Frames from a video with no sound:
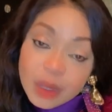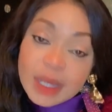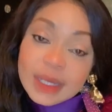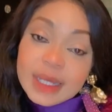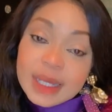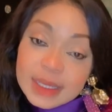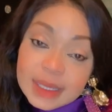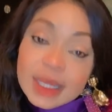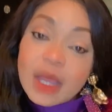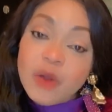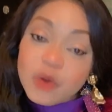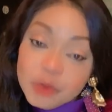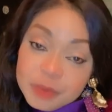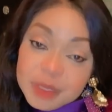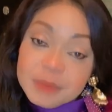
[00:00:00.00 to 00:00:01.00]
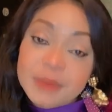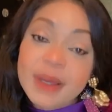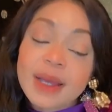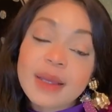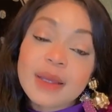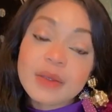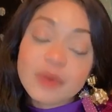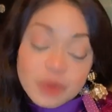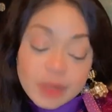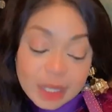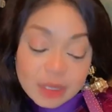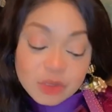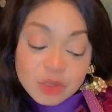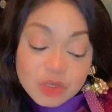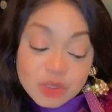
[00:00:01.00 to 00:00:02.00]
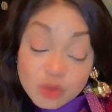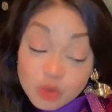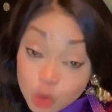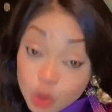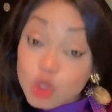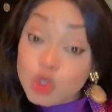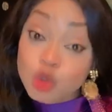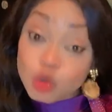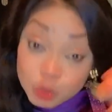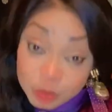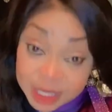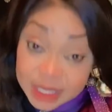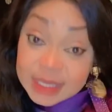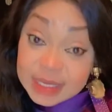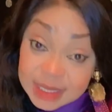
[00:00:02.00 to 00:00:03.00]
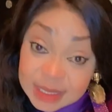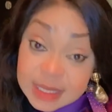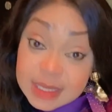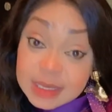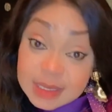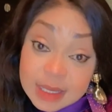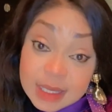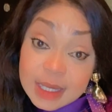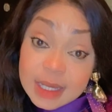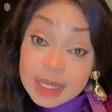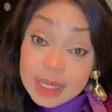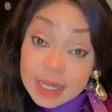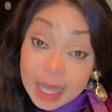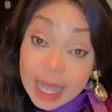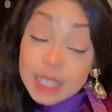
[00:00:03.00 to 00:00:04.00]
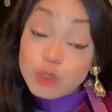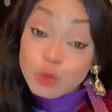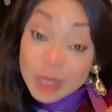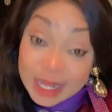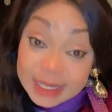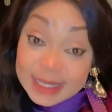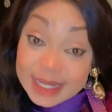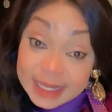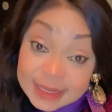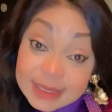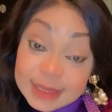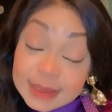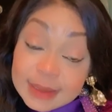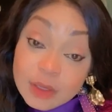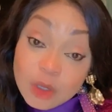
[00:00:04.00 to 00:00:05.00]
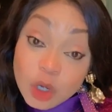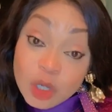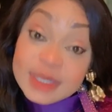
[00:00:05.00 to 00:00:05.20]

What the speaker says: We are learning and we'll be back. We are just going to make this as we are learning.